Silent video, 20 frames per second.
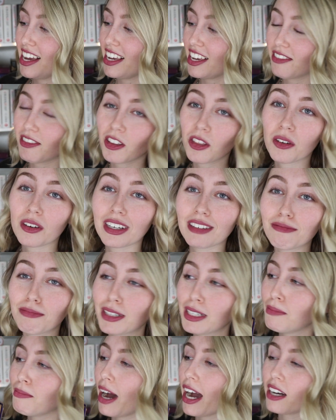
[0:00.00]
Even though I've
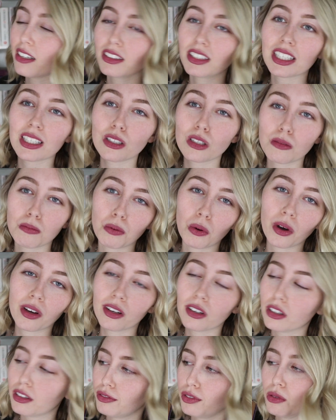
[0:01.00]
been mildly
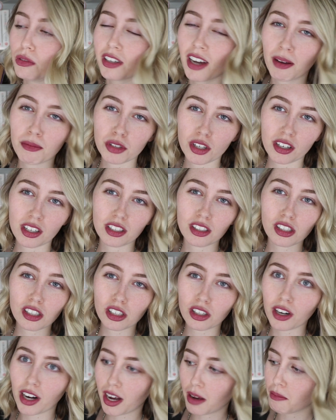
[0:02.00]
spoiled a few times on
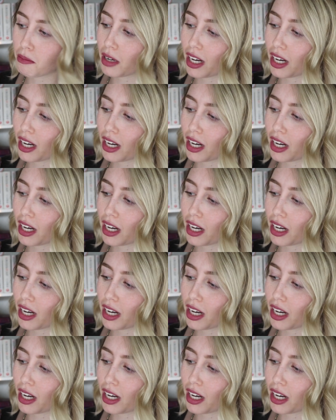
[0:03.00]
Instagram,